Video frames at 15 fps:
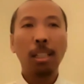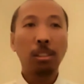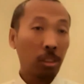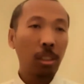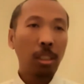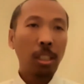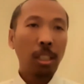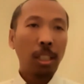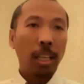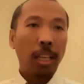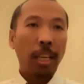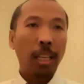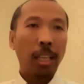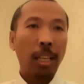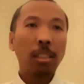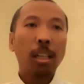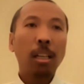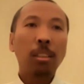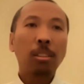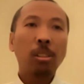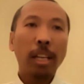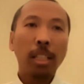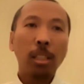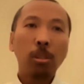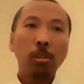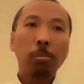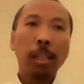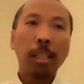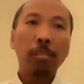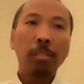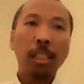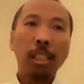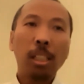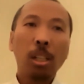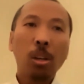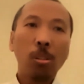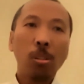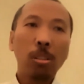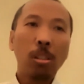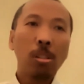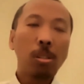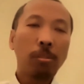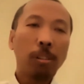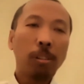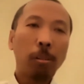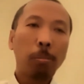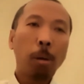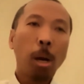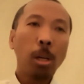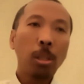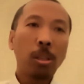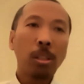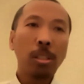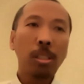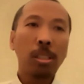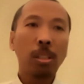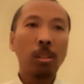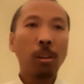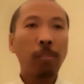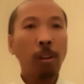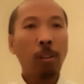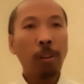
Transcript: structure in trying to bring really the concerns of our partners and